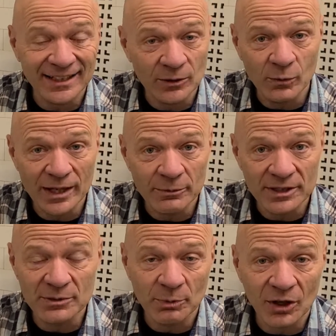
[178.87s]
in the way we
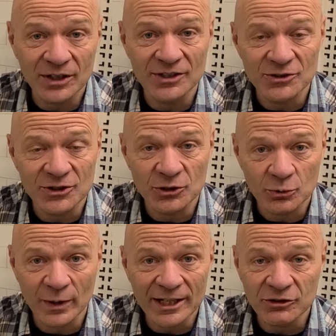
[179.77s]
respond in
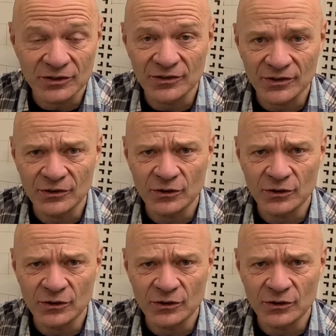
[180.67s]
situations. And